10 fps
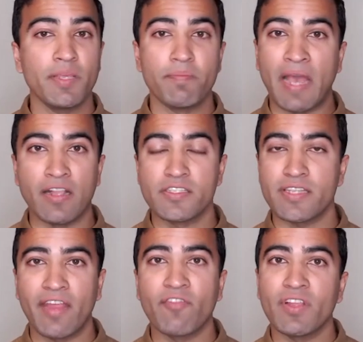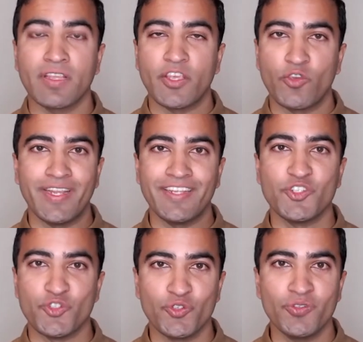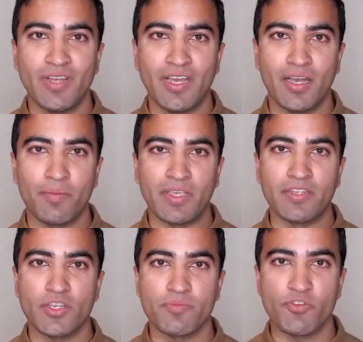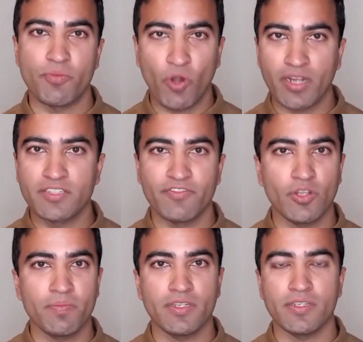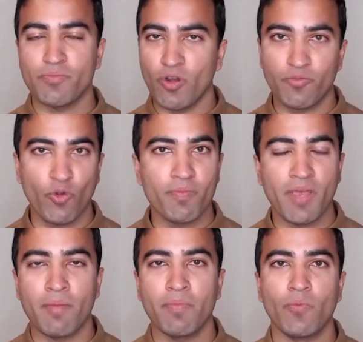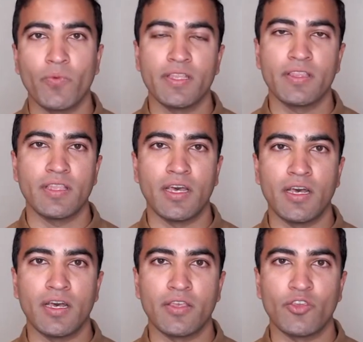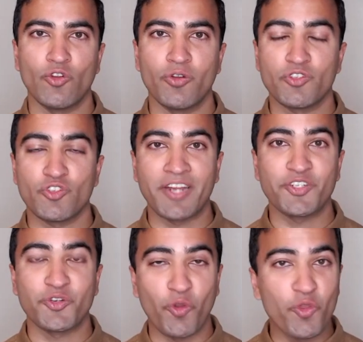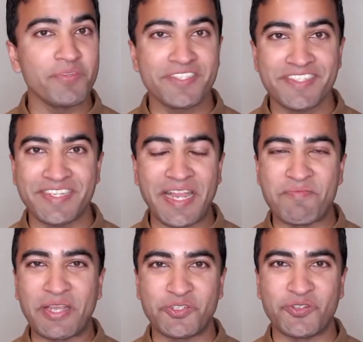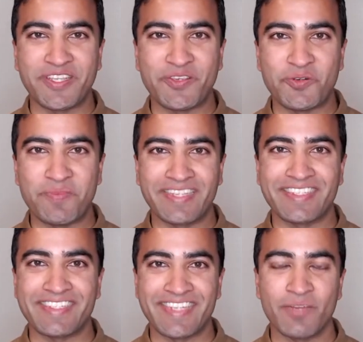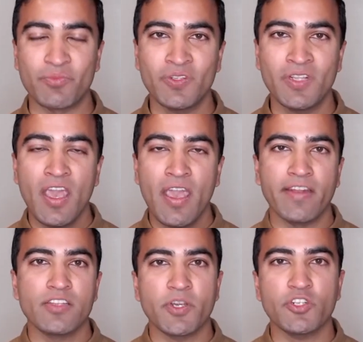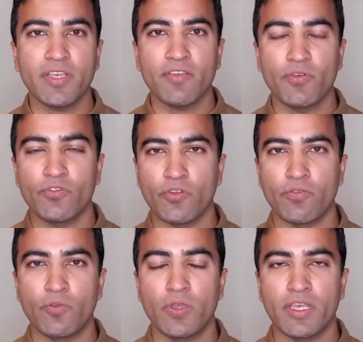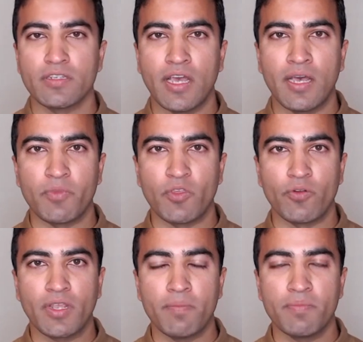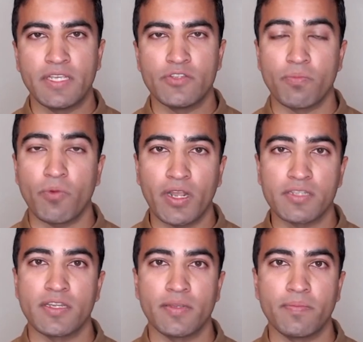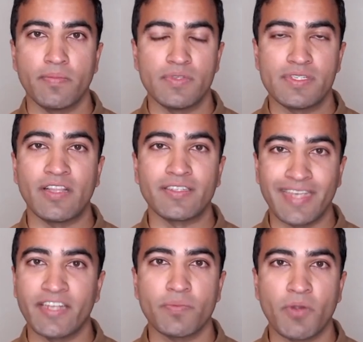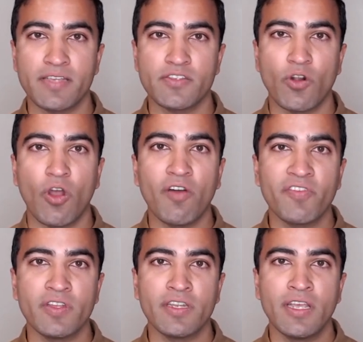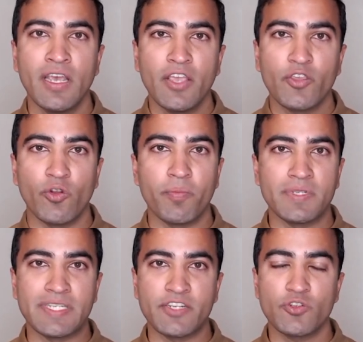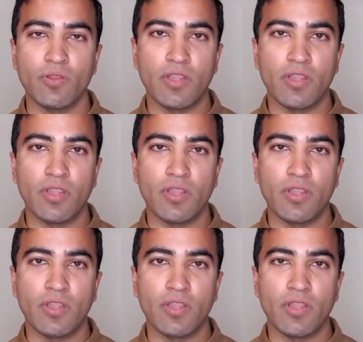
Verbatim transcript: balance everything that you need to do in terms of your product development and product roadmap with, trying to grow your business and make sure that you're being sustainable. And especially if you sort of look at, companies or products that are selling to enterprise, there are often, potential